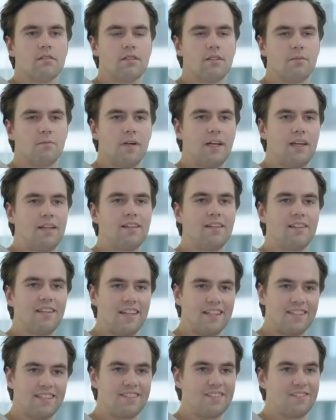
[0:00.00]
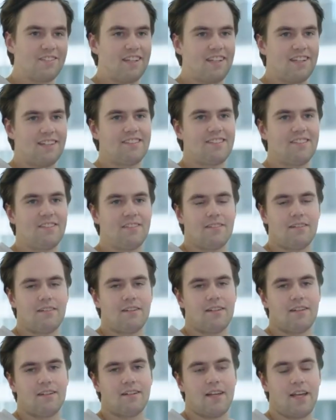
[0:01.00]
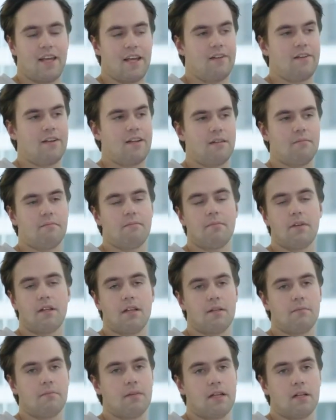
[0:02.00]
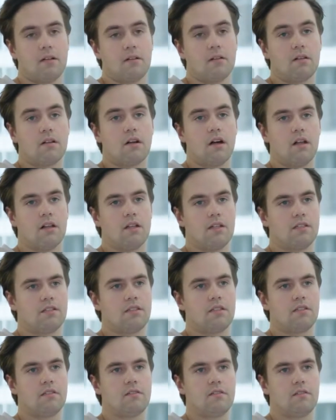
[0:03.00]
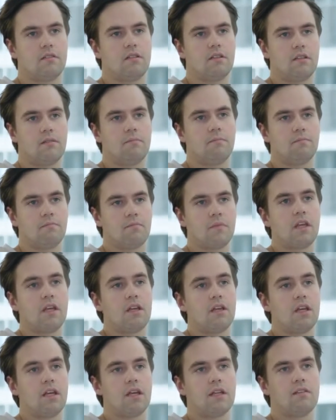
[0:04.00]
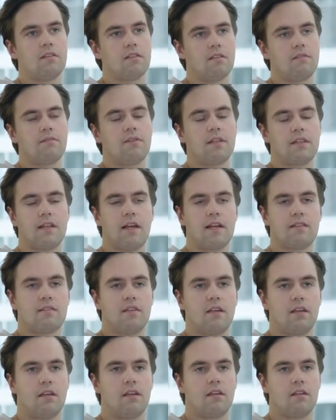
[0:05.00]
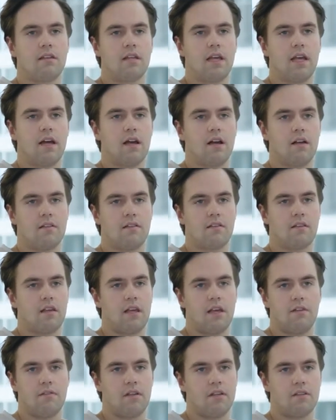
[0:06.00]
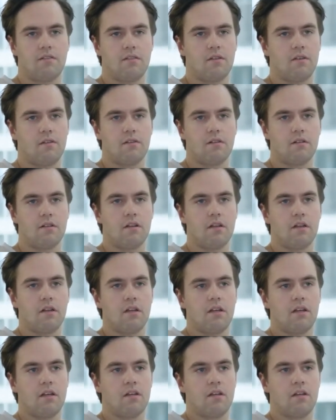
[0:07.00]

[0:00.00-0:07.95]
The way the teachers treat students here in Berlin Medical College, it's fantastic. They ask every student,